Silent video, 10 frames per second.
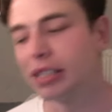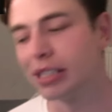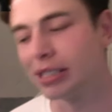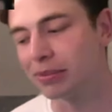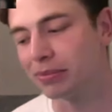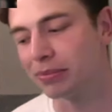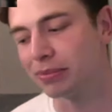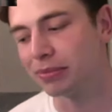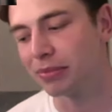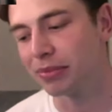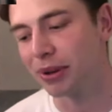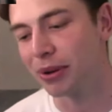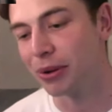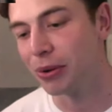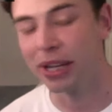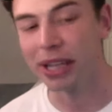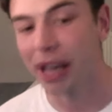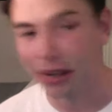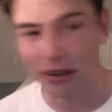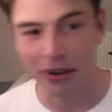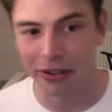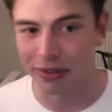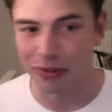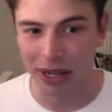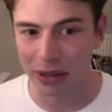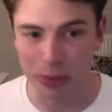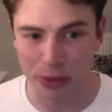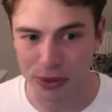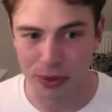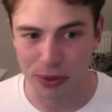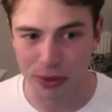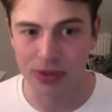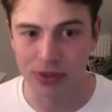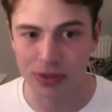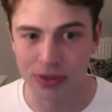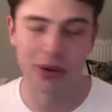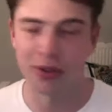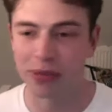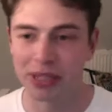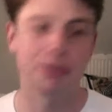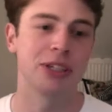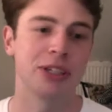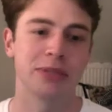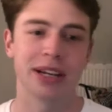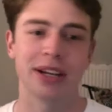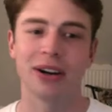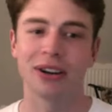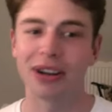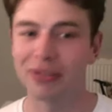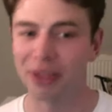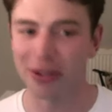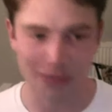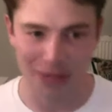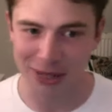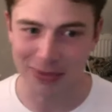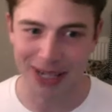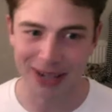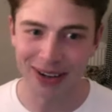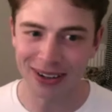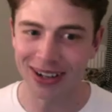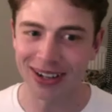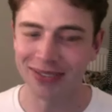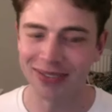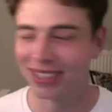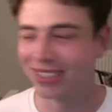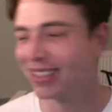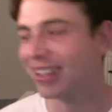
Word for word: who, again, are an invaluable source. If you haven't been to Bishopsgate Archive, go to Bishopsgate Archive.